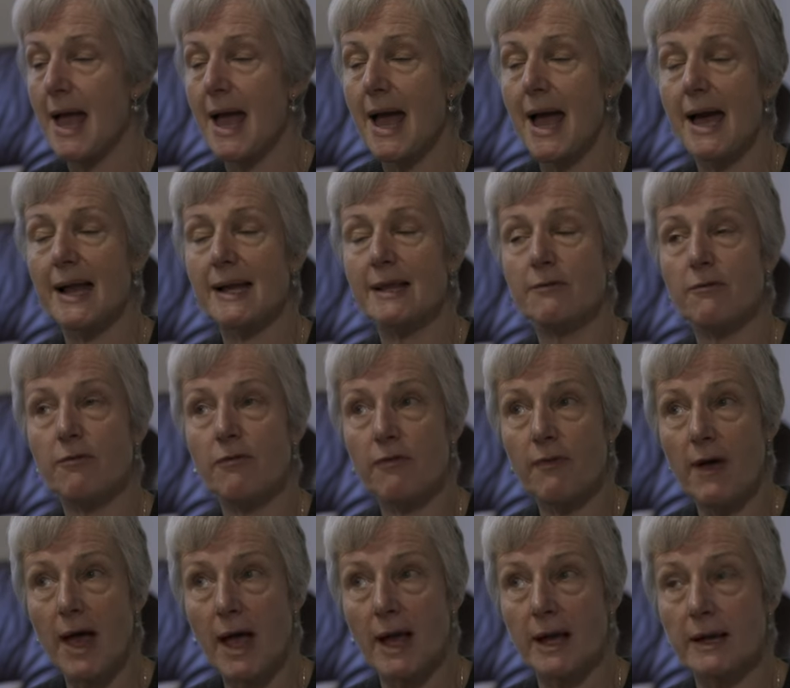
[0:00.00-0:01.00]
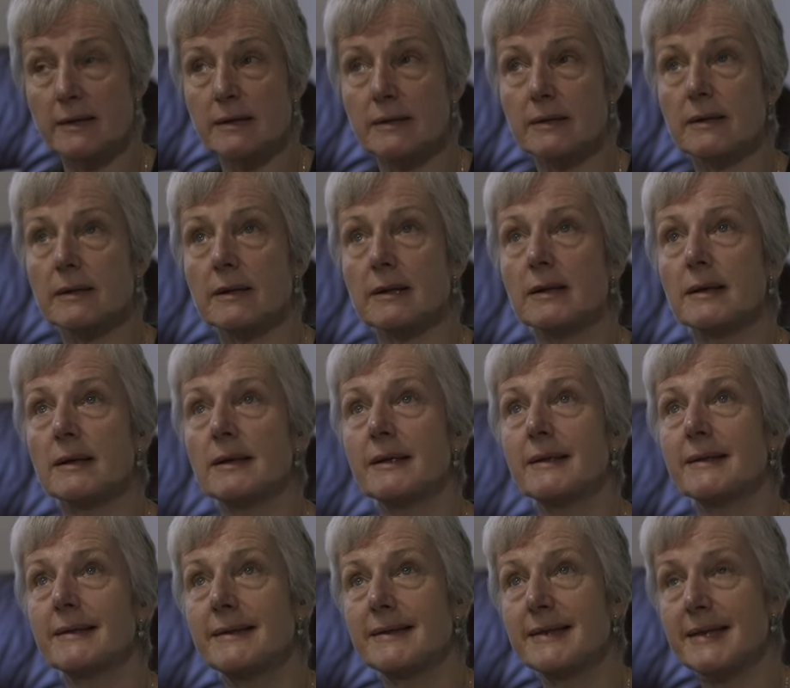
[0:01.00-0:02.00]
And in fact,
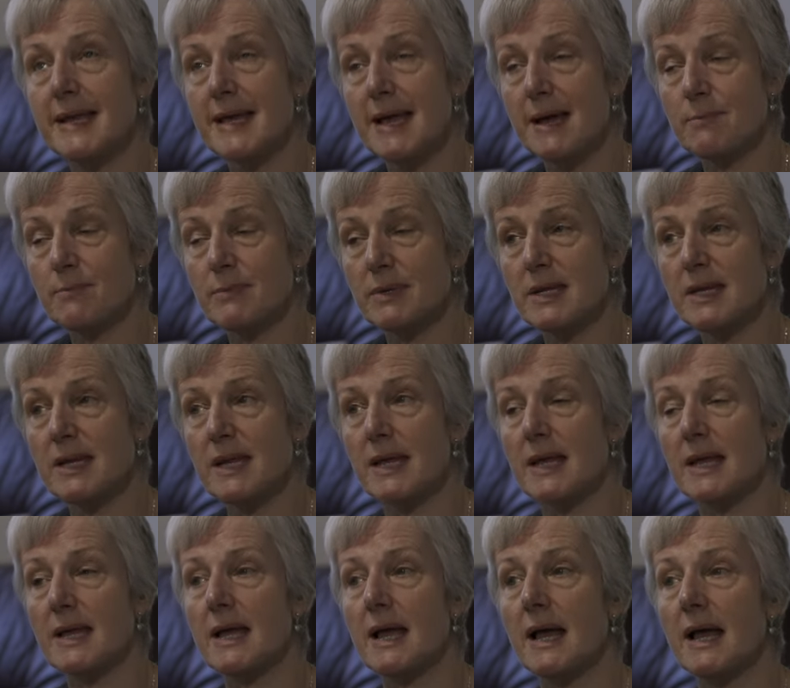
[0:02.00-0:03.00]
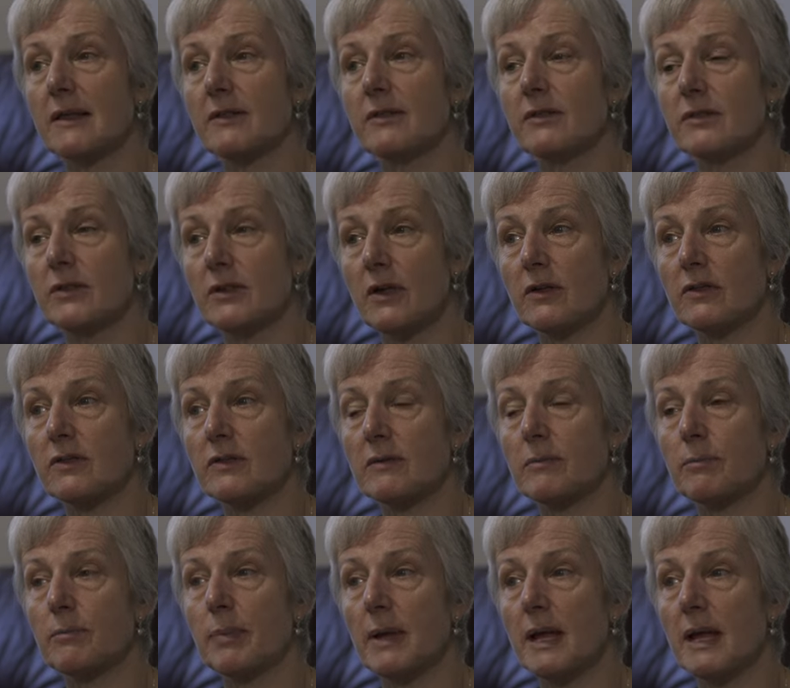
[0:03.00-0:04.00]
DMT has
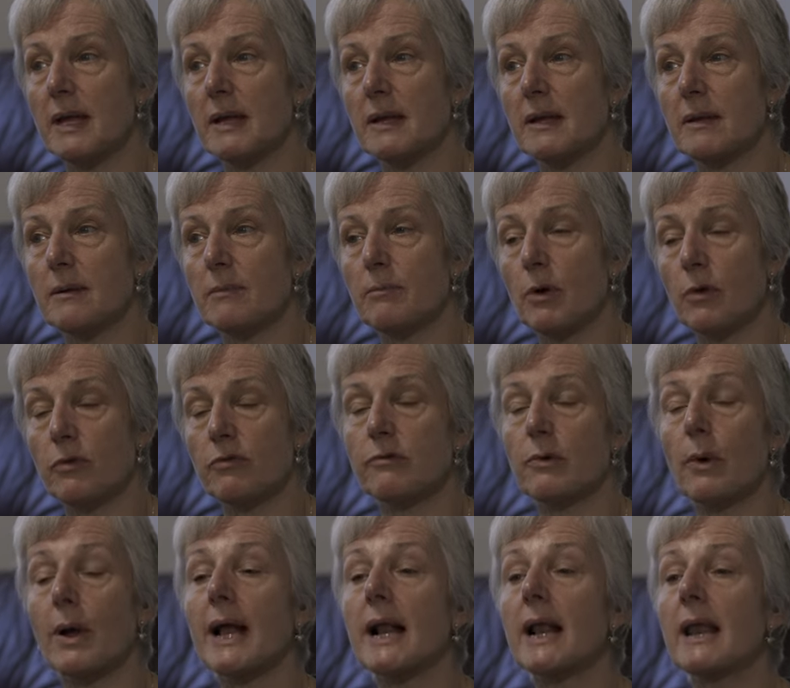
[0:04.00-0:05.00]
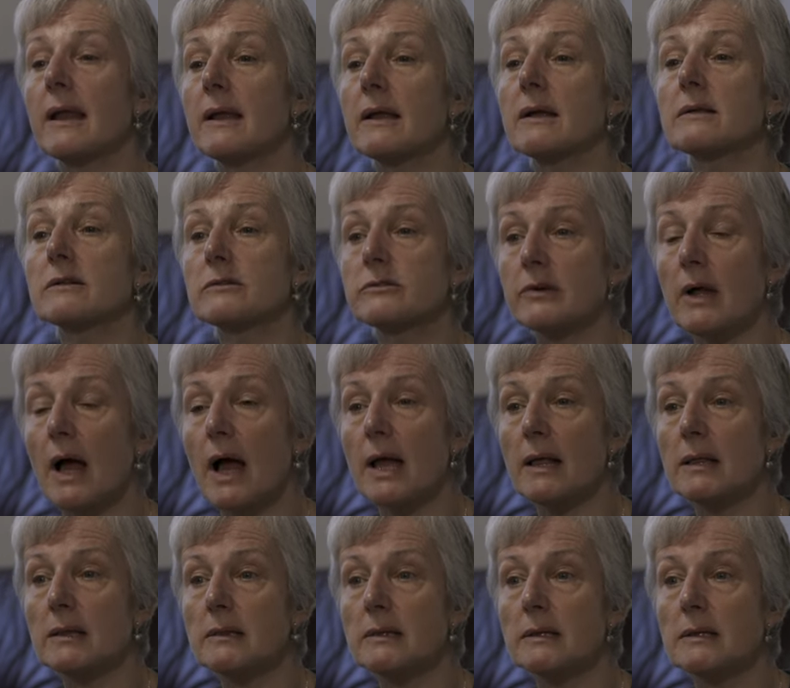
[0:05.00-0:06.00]
just been put through a clinical
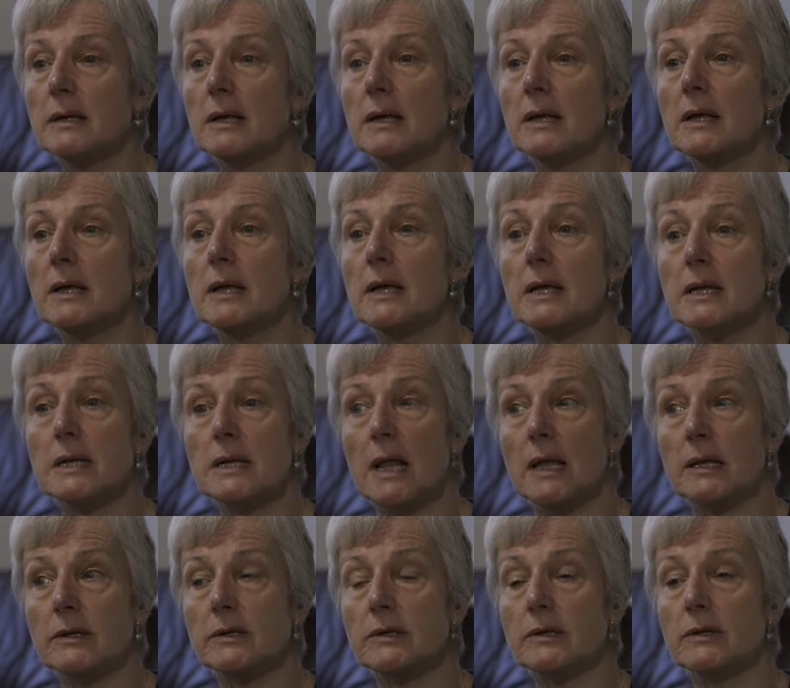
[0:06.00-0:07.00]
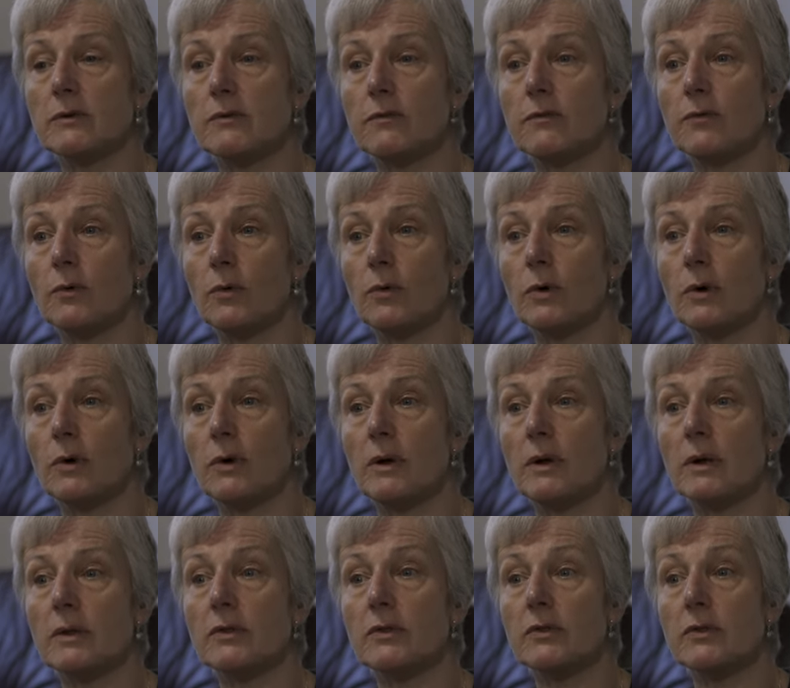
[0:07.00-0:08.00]
trial in London for
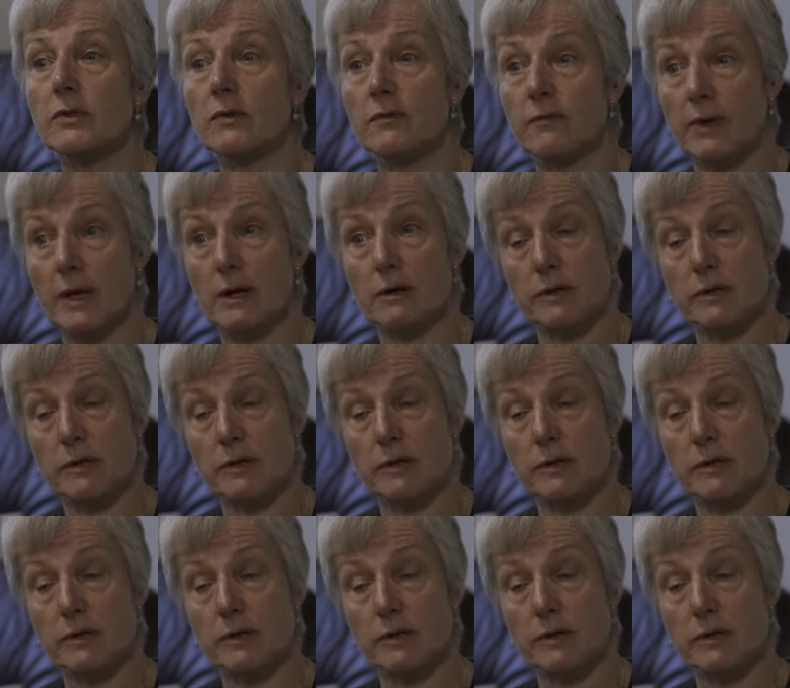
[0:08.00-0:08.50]
severe